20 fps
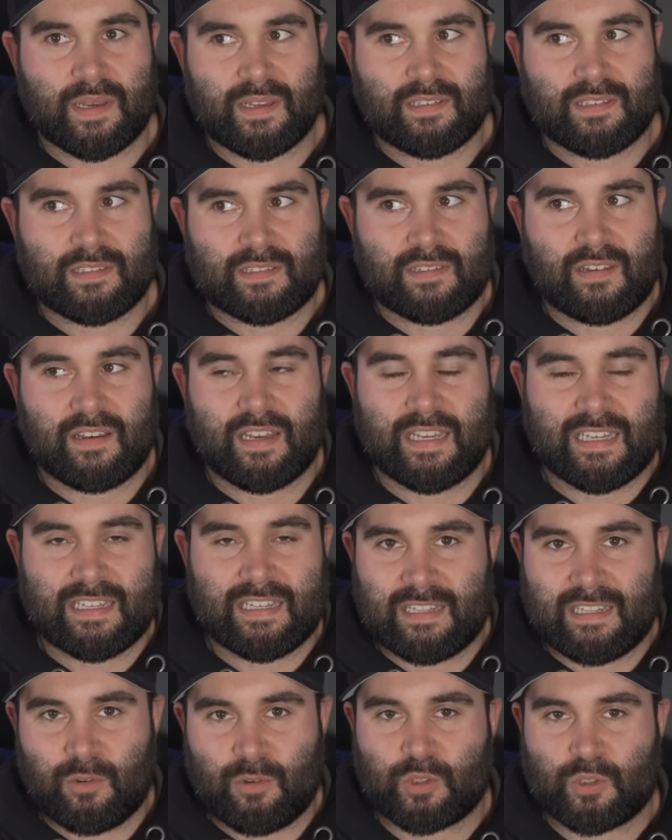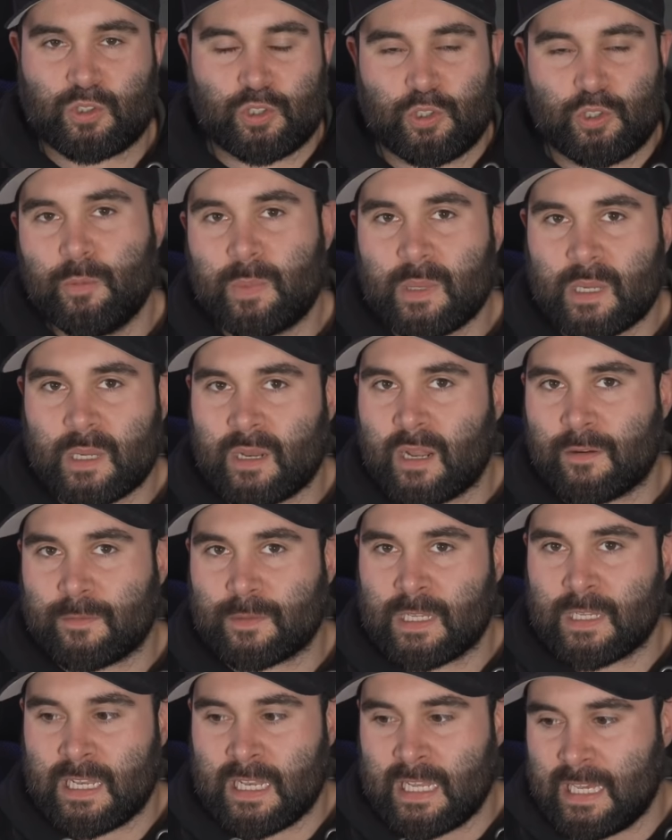It's like they're not stupid enough
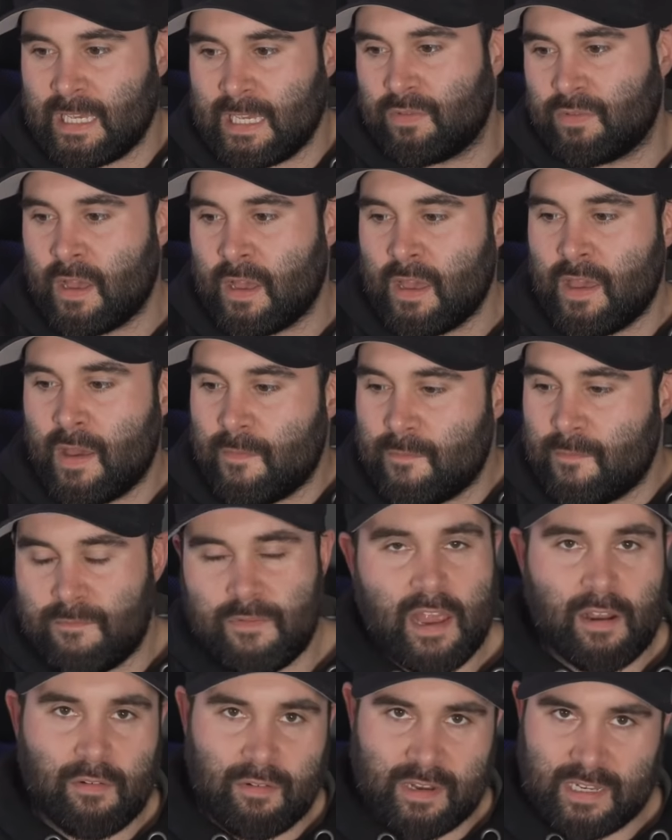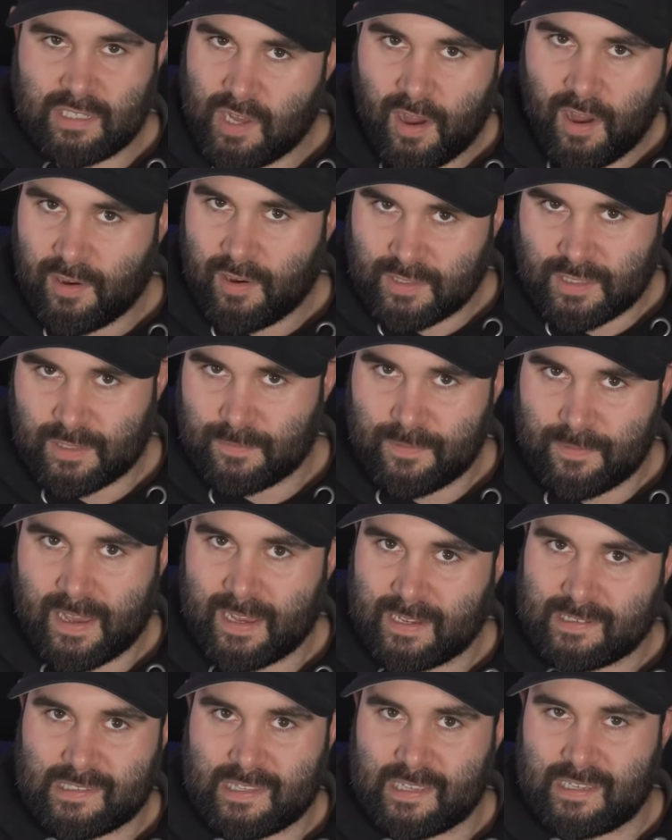to leave various
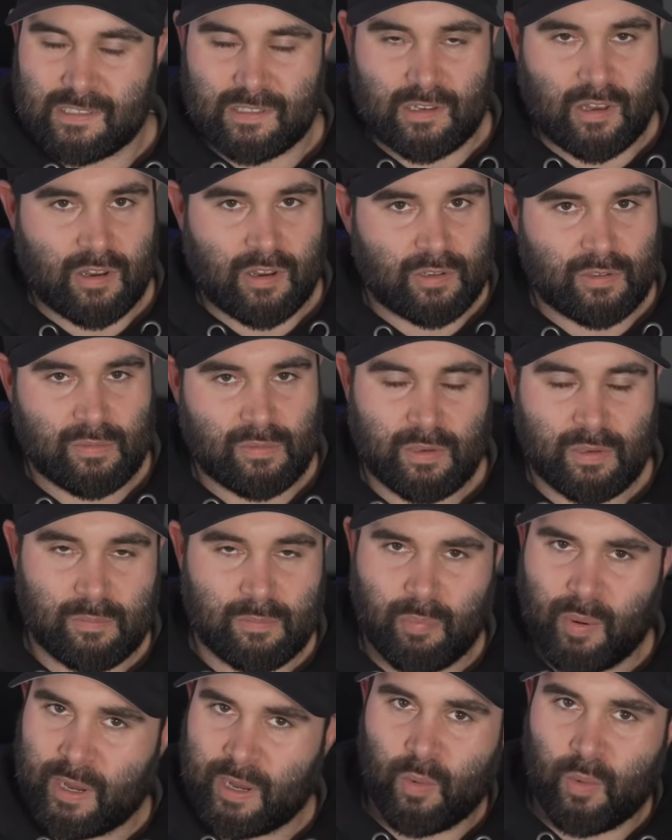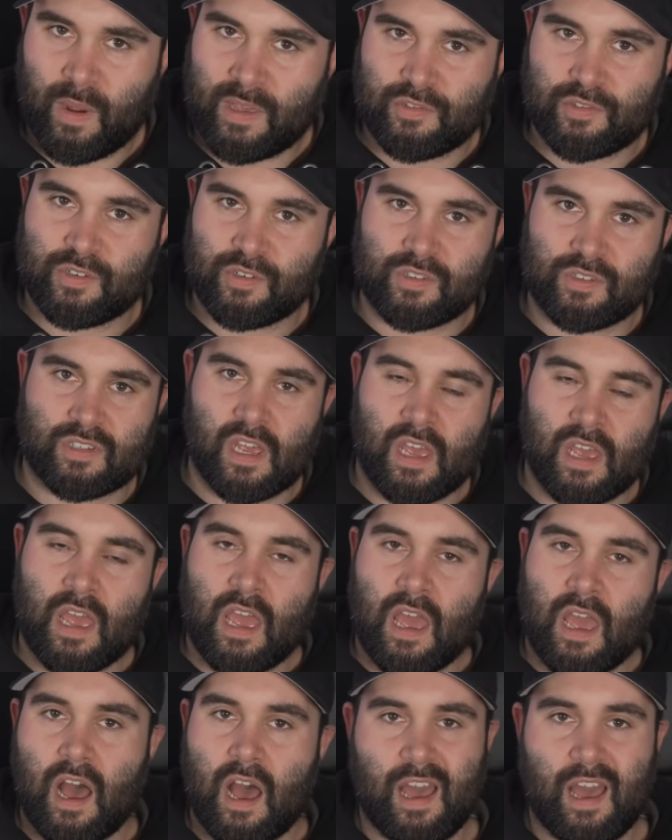artifacts that is going to bring questions
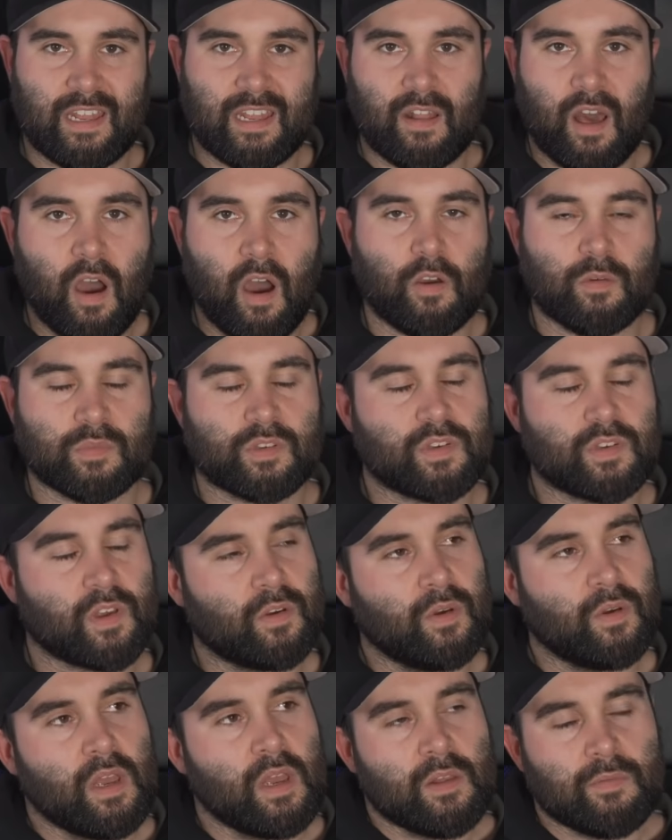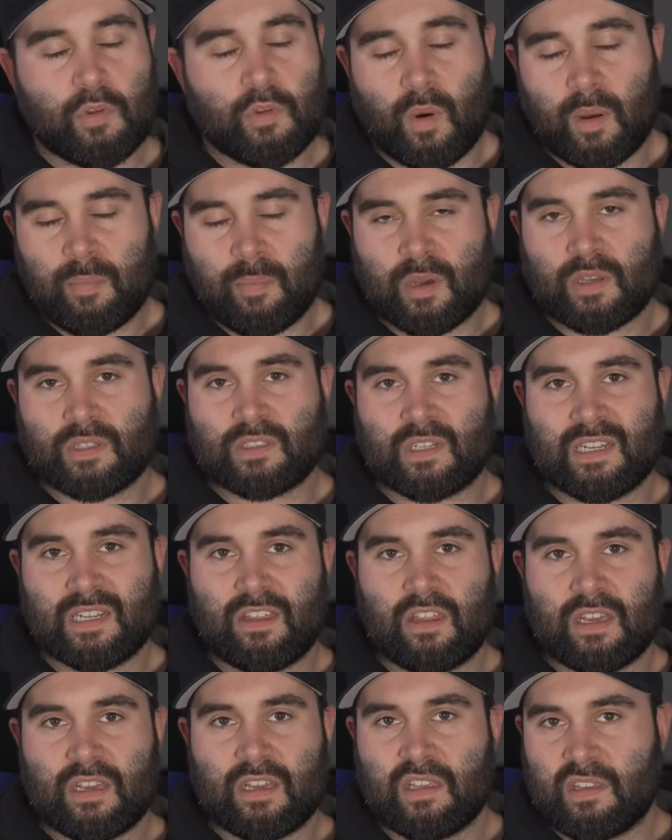in the home. So do I personally
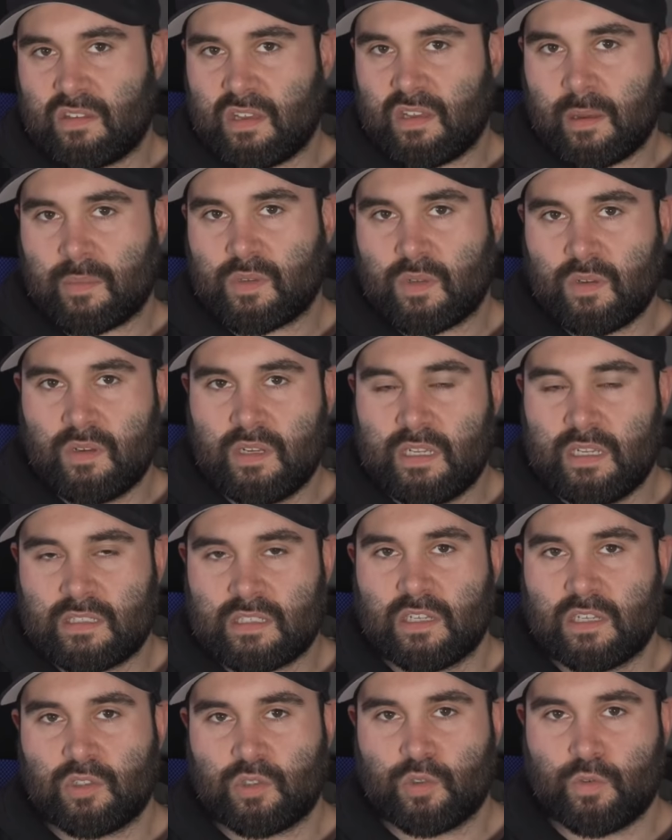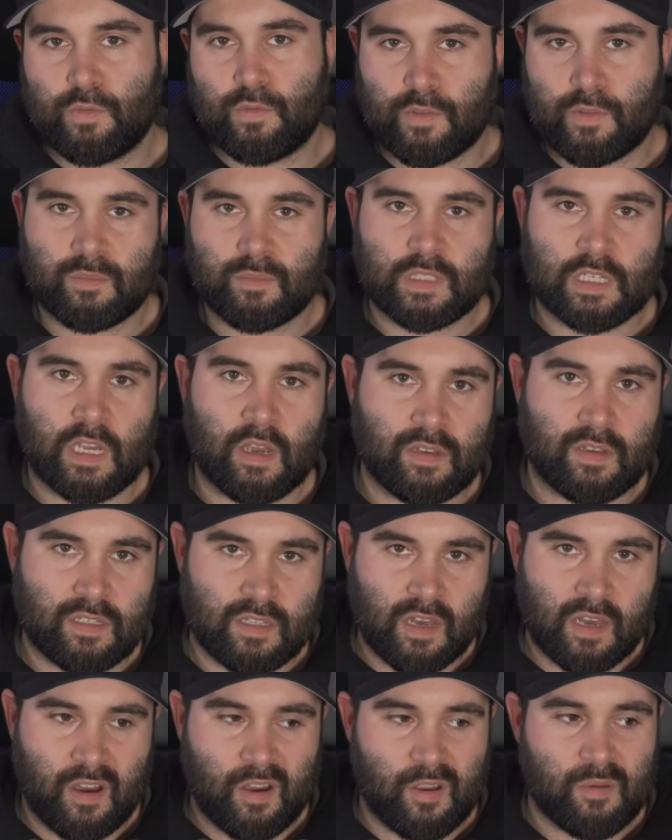think it's absolutely essential for them to go into
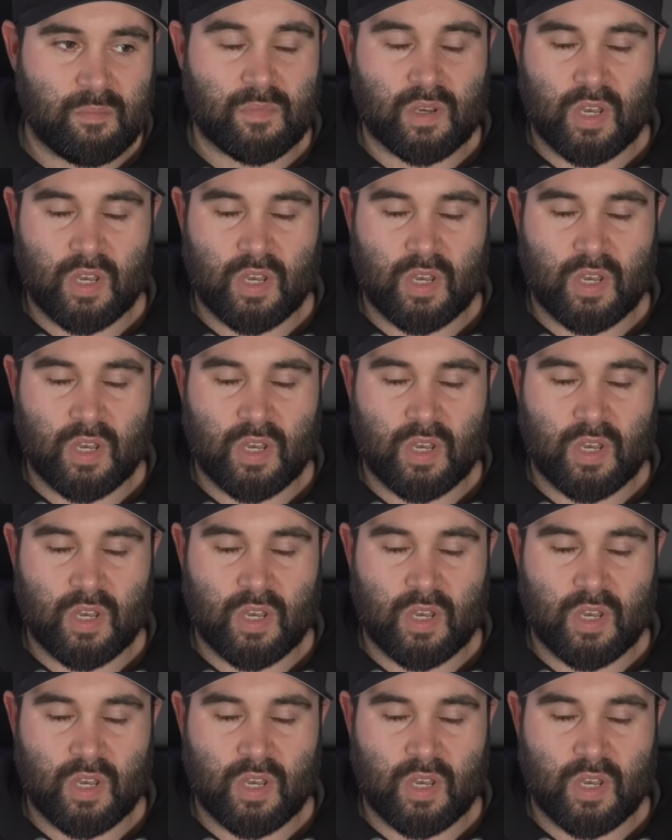the home?